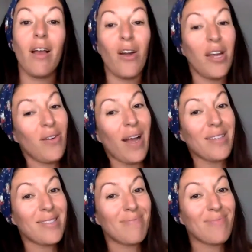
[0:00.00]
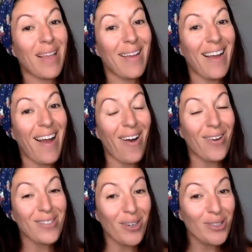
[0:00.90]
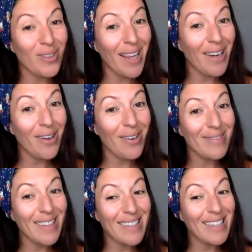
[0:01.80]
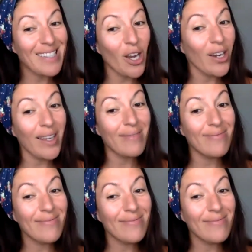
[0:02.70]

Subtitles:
All right, you guys. I'll talk to you later. Let's get started.